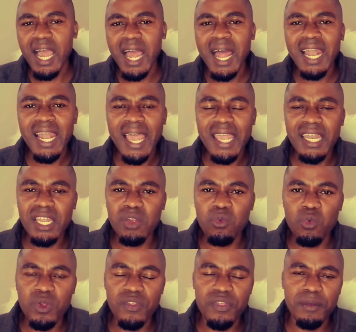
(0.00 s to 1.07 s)

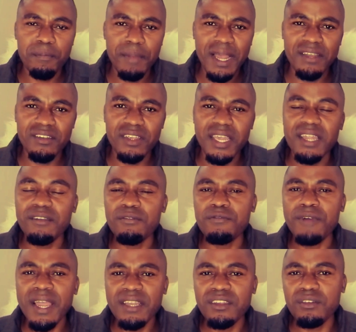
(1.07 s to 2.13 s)
aligning with the party and
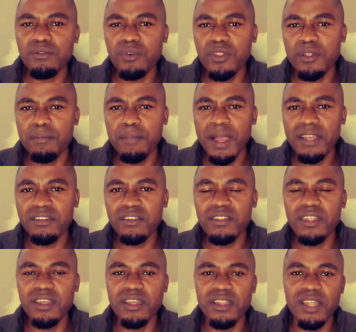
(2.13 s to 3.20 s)
fighting for the party,
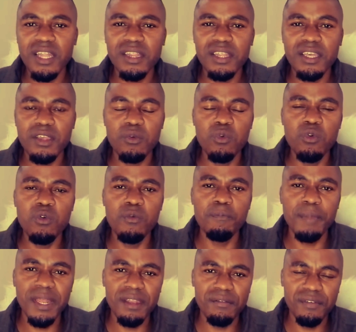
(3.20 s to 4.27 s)
thinking that they will
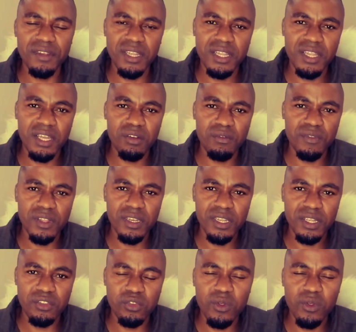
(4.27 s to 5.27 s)
benefit at the end of the day.